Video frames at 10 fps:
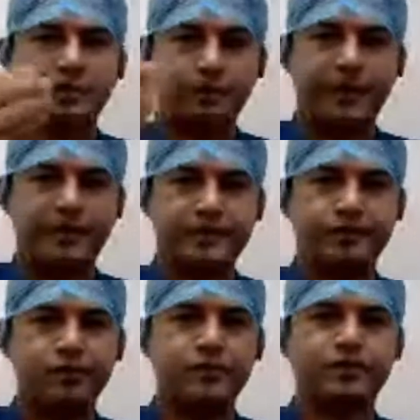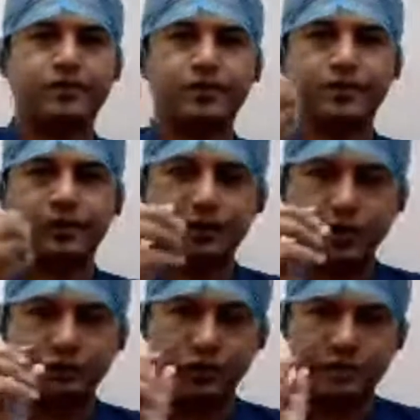the Panis formation or the
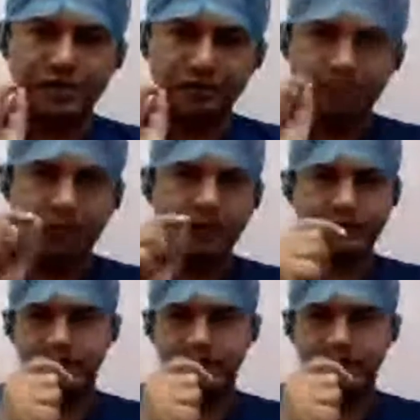clot formation blocks